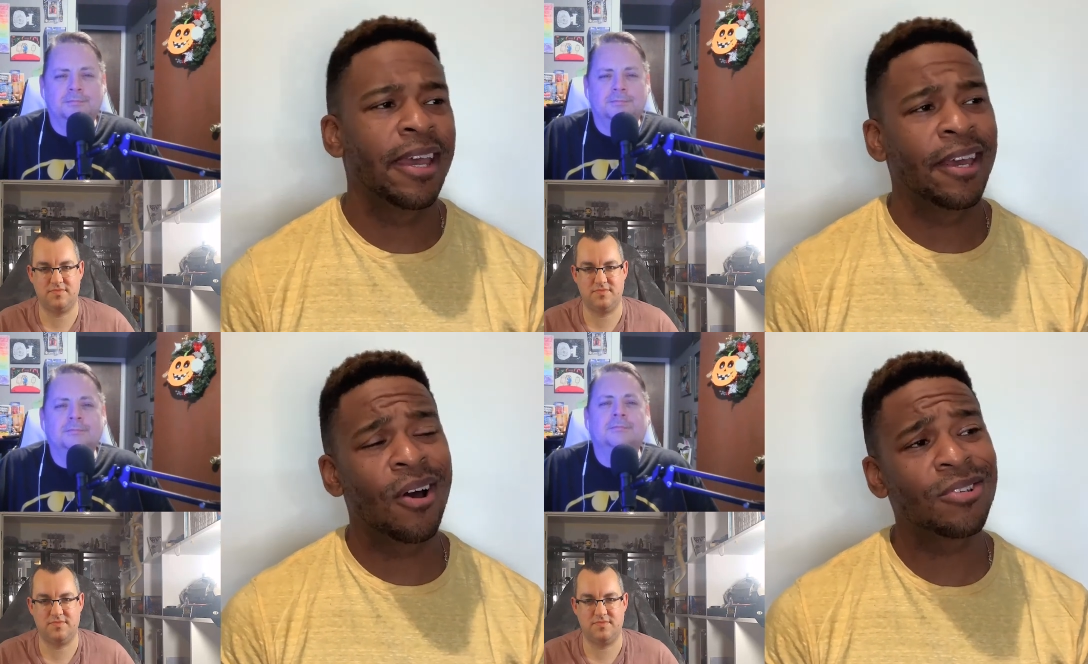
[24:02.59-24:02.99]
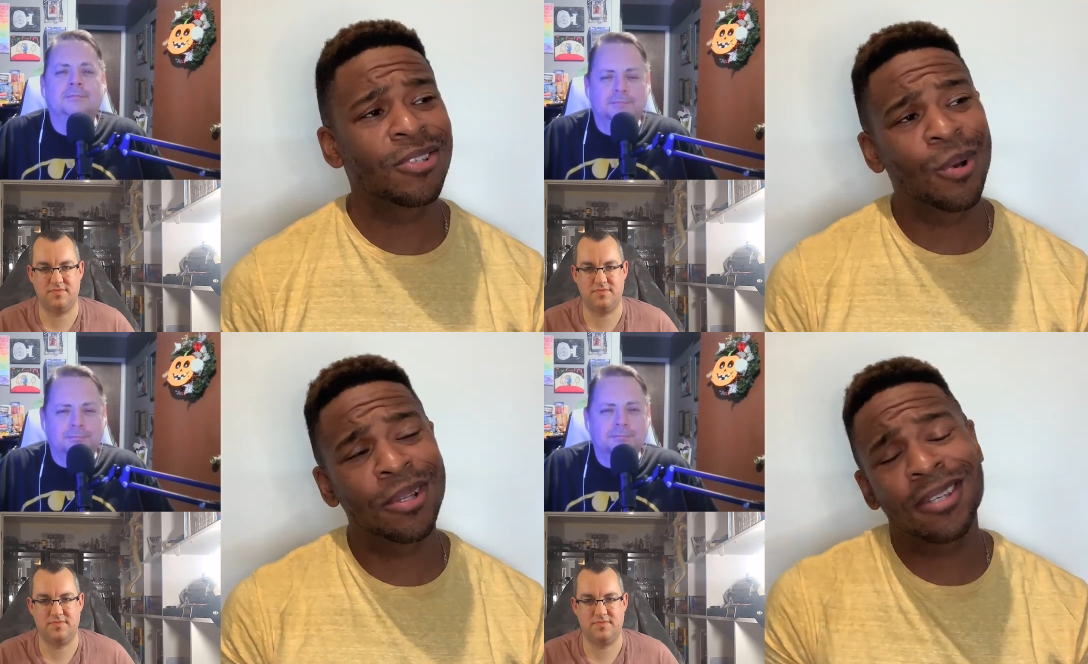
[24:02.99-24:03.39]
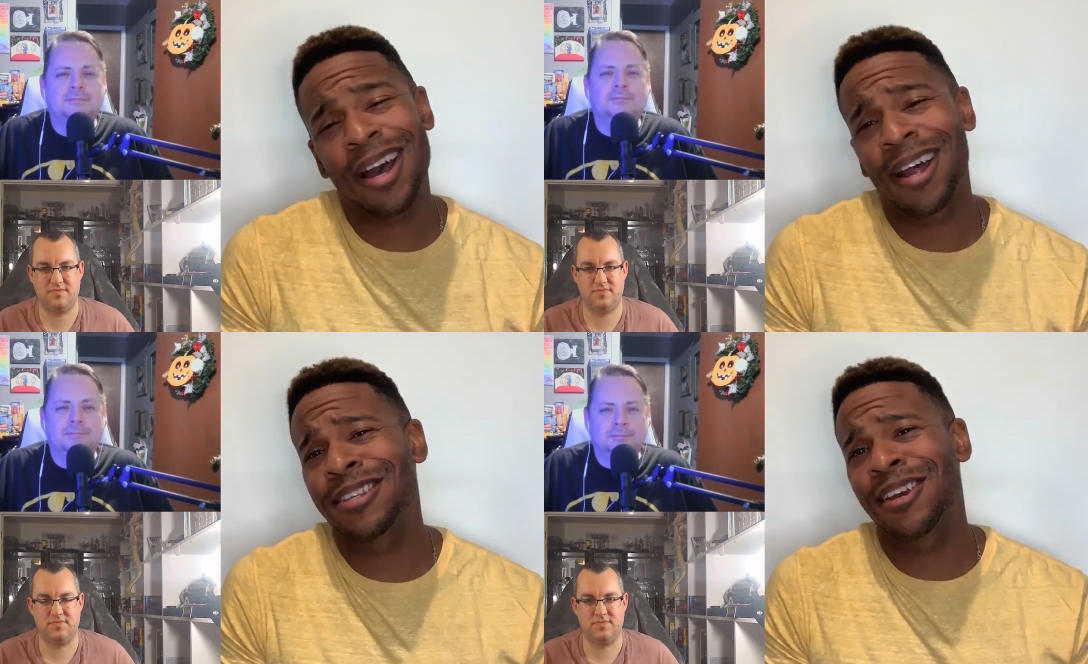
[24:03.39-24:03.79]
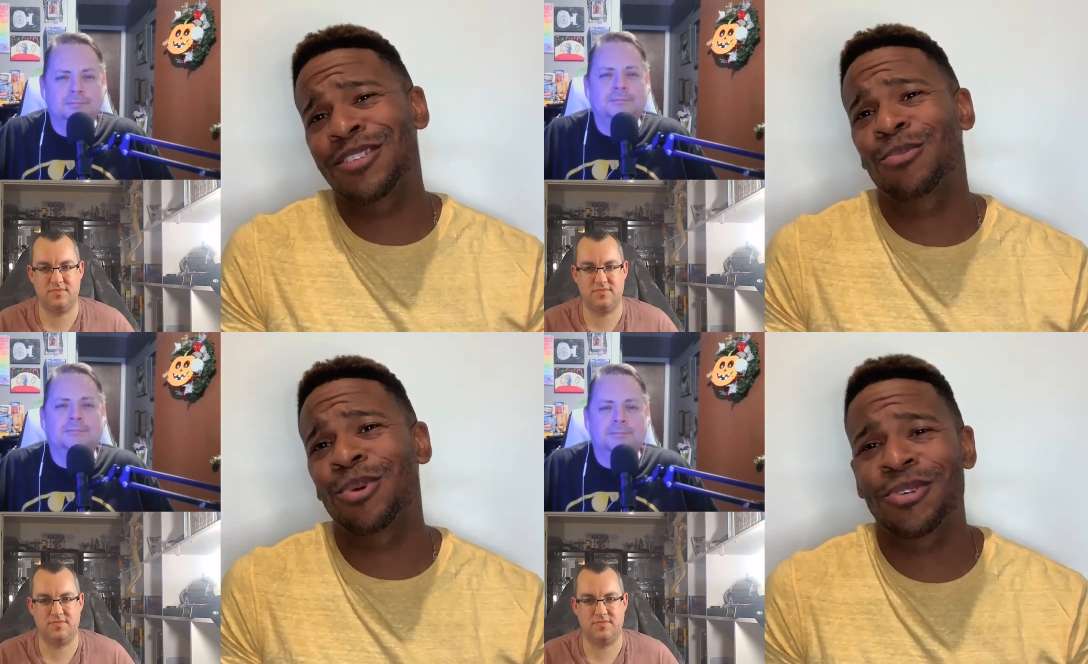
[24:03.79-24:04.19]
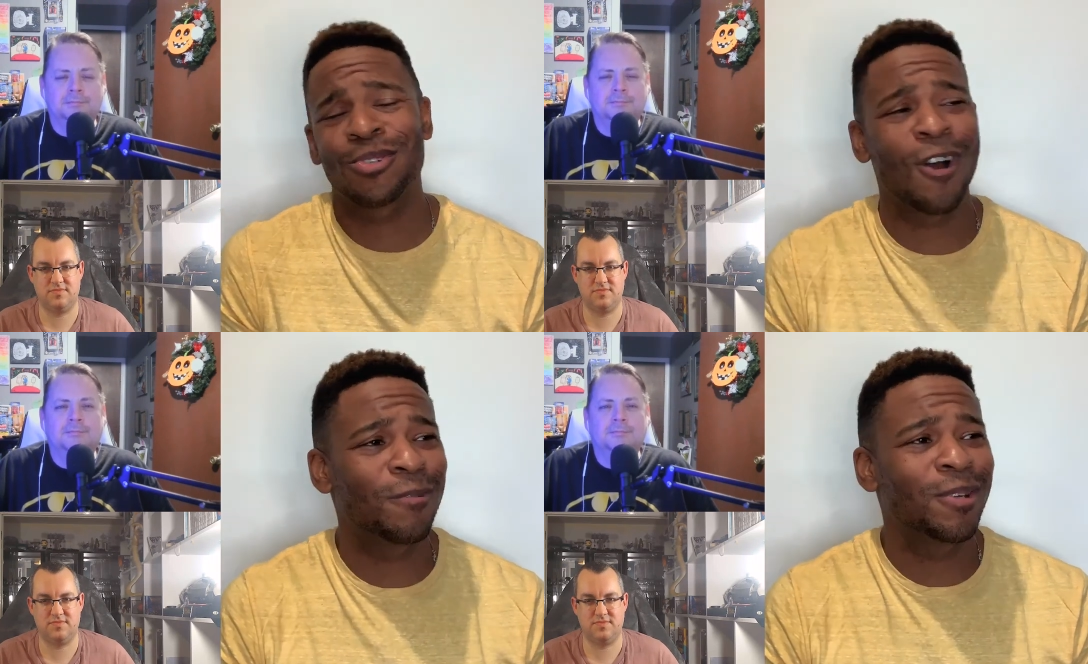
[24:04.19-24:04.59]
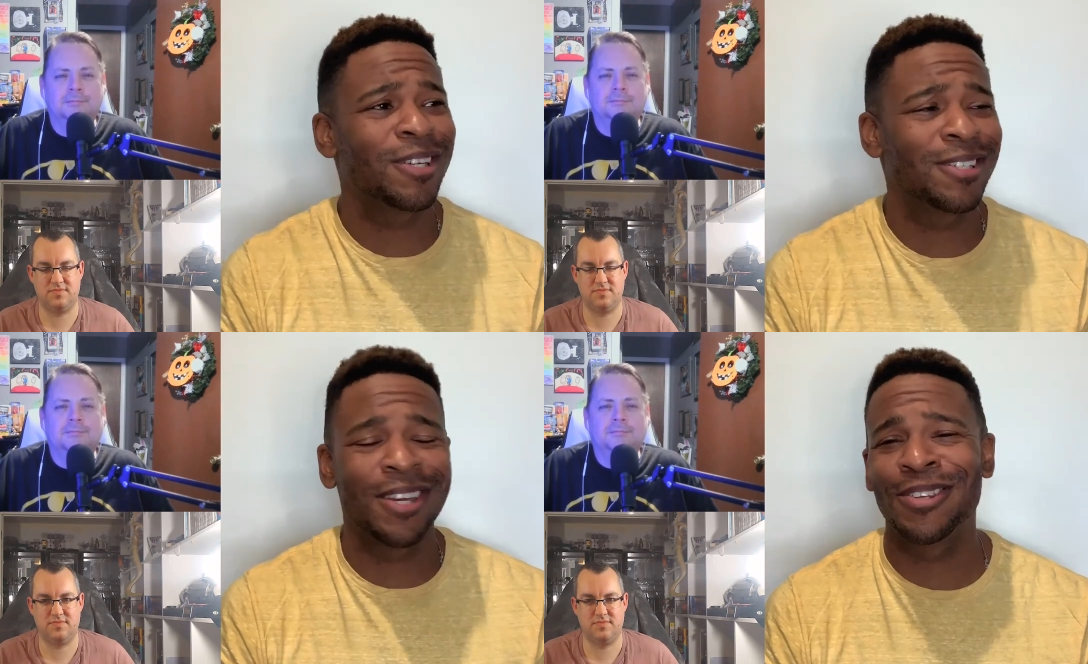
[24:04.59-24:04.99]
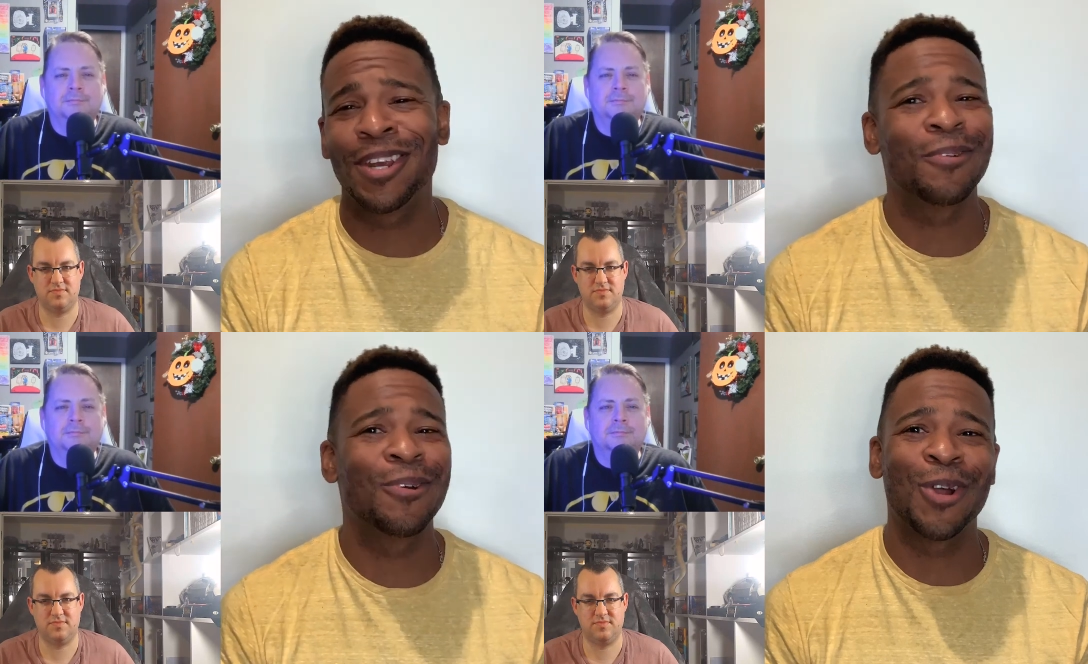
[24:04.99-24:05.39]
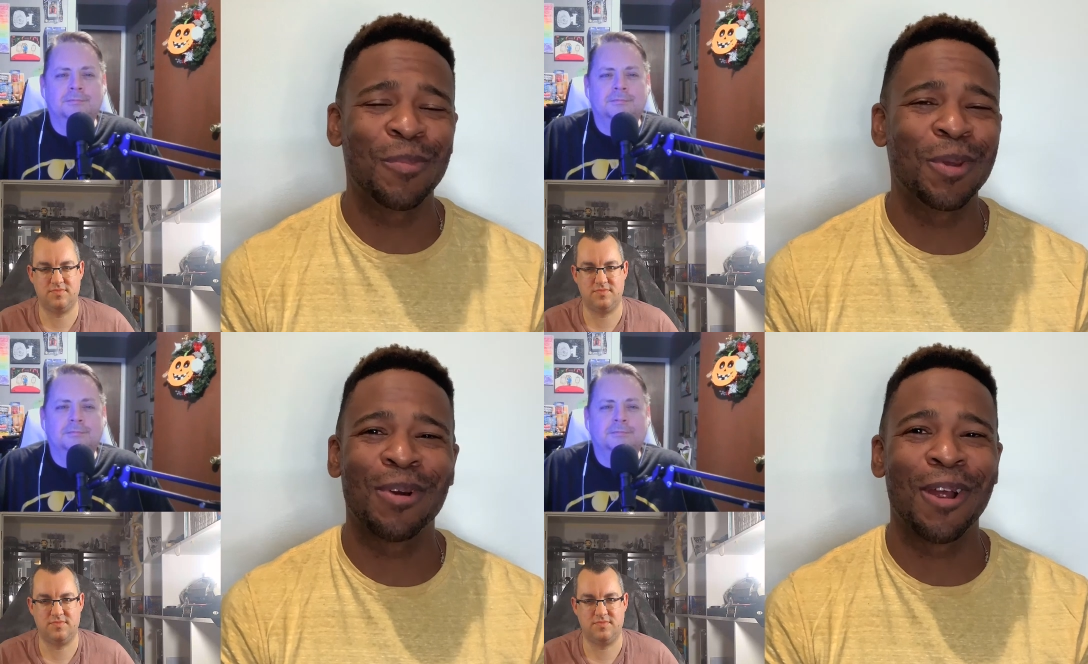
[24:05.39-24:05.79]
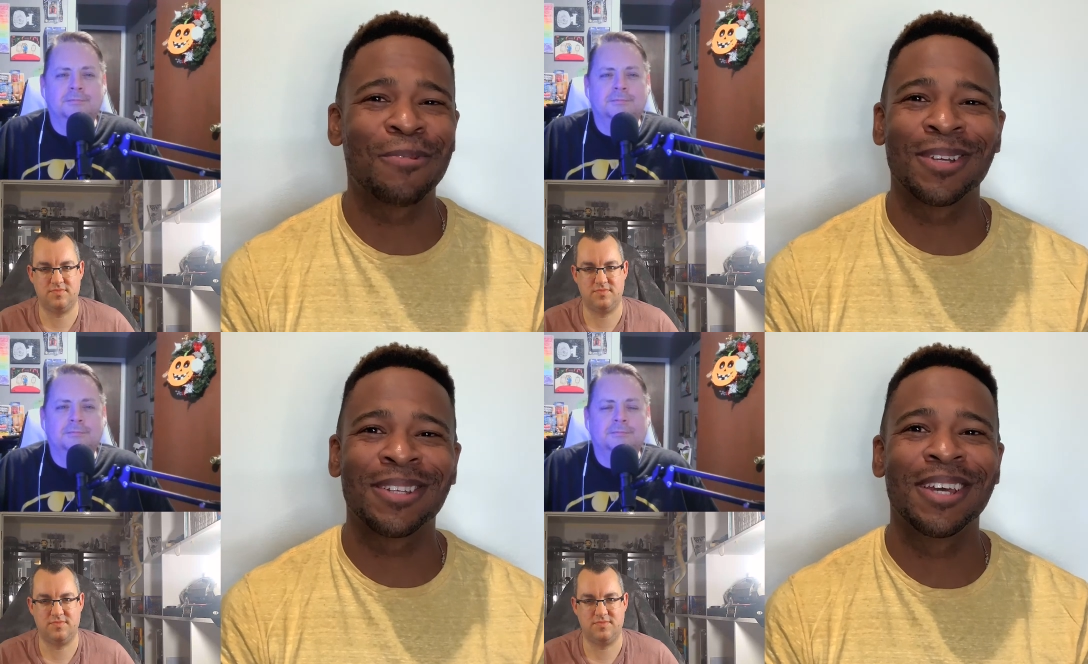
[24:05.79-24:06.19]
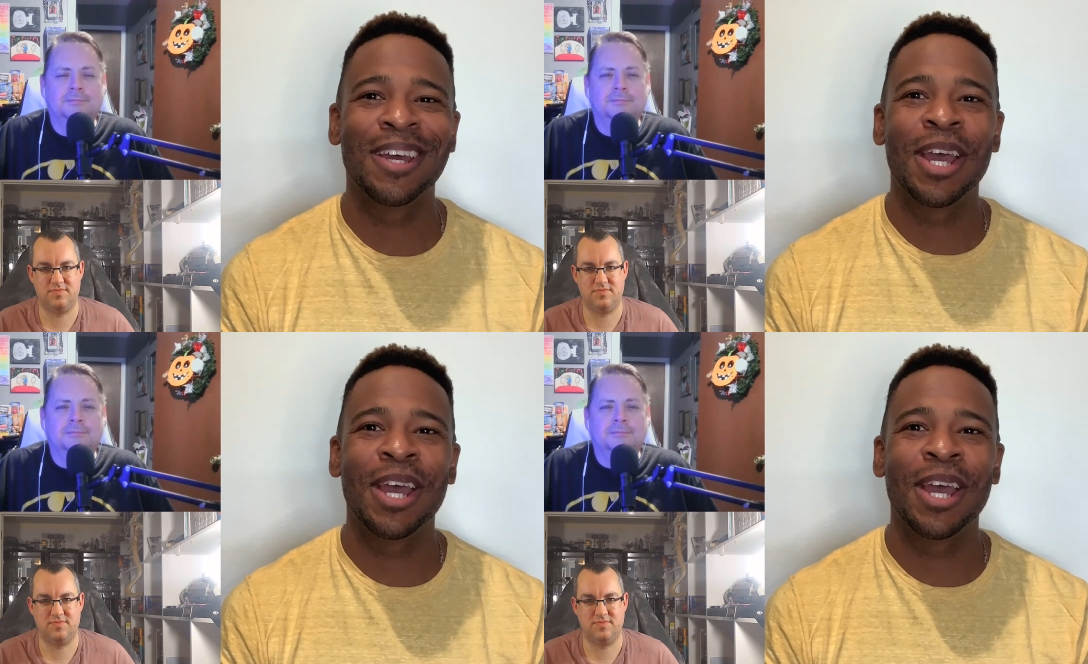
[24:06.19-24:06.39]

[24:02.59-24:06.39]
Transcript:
Speaker 1: And also it kind of takes some pressure off because, yeah, you're never going to be perfect,